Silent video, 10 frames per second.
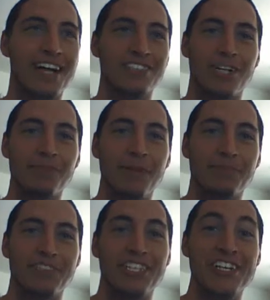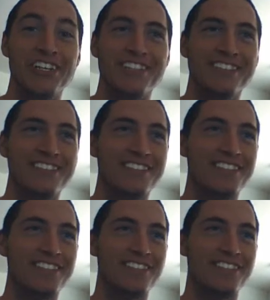jumped up and cheered.
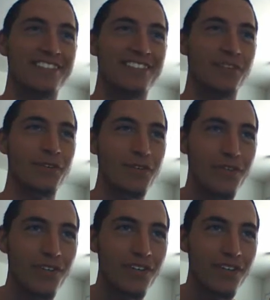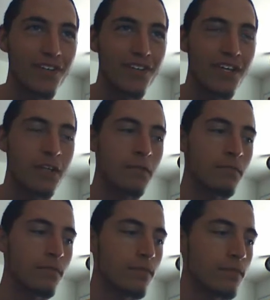It was, whew.
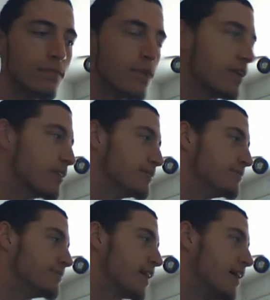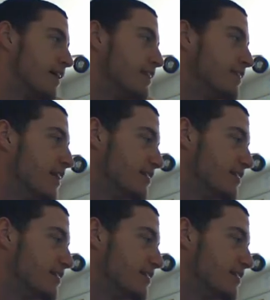Well, all right,